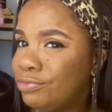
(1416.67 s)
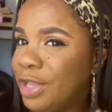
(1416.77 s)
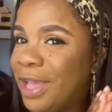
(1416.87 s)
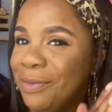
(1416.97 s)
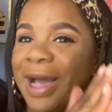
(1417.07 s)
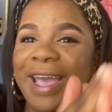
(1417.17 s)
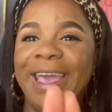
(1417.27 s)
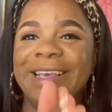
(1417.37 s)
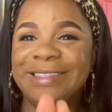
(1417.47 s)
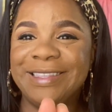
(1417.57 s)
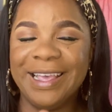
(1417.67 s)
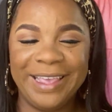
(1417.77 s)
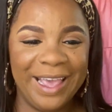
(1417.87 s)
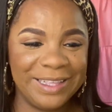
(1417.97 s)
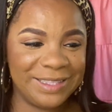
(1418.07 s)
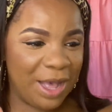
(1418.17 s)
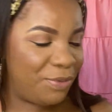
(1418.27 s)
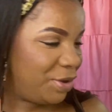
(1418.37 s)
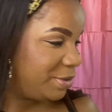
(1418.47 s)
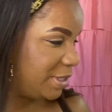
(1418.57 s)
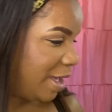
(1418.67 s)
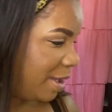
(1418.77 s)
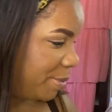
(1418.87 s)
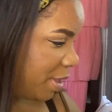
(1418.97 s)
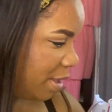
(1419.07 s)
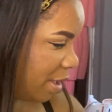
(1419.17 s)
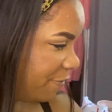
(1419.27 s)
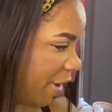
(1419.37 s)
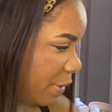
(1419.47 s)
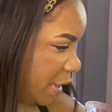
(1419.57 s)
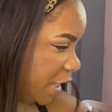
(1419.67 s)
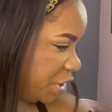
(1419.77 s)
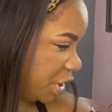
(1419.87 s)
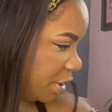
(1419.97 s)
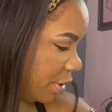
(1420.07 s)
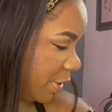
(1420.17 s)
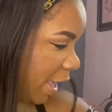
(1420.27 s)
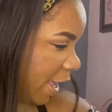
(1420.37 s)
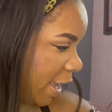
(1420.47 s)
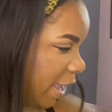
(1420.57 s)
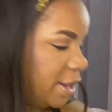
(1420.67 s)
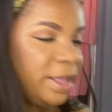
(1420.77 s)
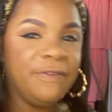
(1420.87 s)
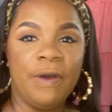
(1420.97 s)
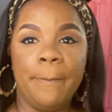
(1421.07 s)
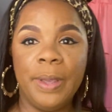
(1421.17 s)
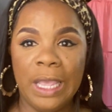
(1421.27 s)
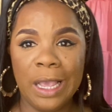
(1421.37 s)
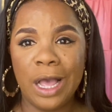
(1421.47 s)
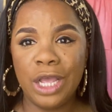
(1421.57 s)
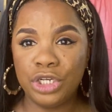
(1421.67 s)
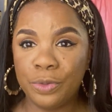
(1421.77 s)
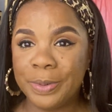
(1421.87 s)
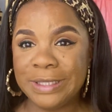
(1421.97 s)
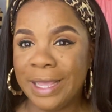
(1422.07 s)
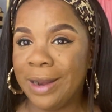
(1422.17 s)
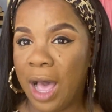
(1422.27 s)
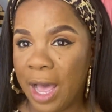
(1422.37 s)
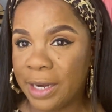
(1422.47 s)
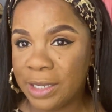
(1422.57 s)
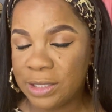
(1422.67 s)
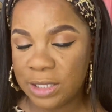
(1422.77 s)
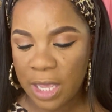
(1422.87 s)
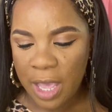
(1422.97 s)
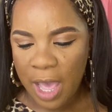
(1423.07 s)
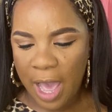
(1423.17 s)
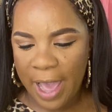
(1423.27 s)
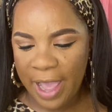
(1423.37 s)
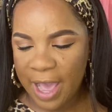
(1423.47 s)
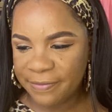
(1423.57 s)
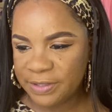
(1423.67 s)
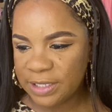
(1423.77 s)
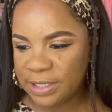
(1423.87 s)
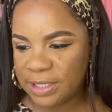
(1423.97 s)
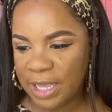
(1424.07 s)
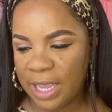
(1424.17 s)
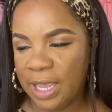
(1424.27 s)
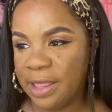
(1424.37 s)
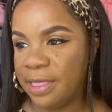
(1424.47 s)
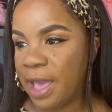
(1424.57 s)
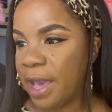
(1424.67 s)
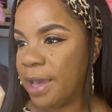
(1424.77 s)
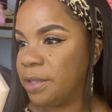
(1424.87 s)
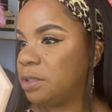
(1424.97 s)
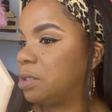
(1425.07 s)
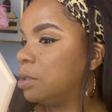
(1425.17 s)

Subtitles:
NYX, Can't Stop, Won't Stop foundation, okay? And if I'm being 100% honest, I have to say that